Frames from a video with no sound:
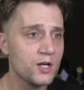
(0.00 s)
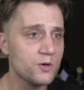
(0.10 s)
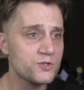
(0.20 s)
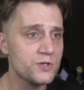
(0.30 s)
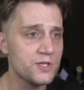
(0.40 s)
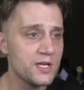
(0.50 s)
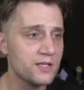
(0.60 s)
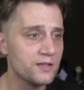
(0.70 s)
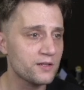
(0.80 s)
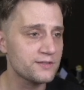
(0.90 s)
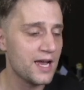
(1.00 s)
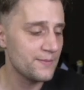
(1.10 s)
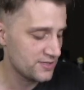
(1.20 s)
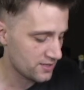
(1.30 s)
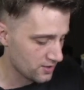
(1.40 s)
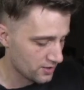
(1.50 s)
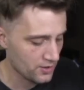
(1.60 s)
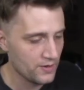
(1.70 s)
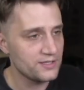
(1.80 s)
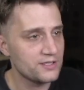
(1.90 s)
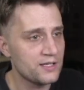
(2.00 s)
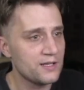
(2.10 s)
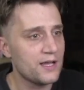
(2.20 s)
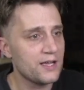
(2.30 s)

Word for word: Go to the little tabs here, go to go ahead and